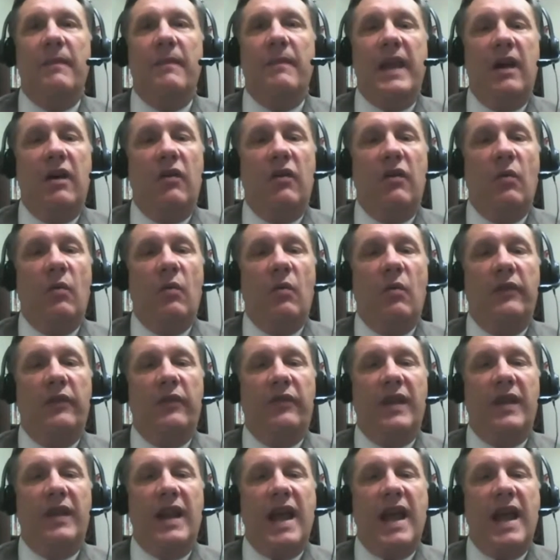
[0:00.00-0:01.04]
They are the
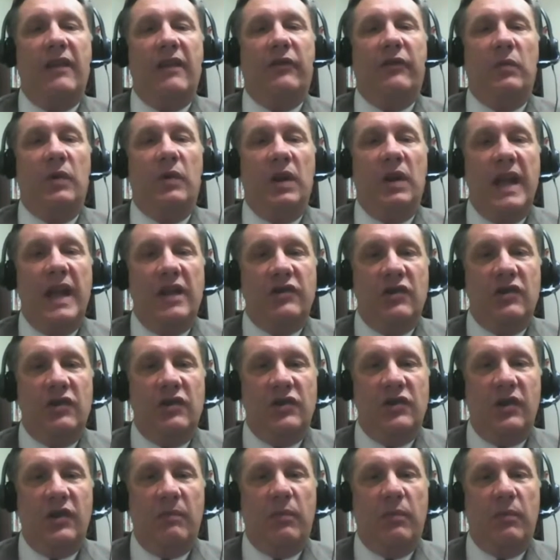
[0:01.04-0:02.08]
ones that has the
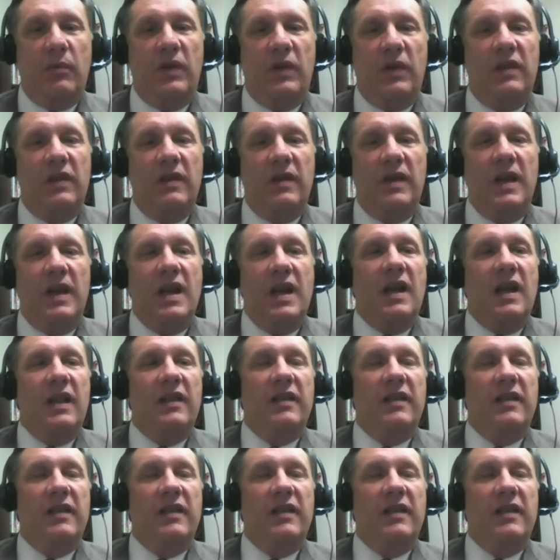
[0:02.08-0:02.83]
relationship with the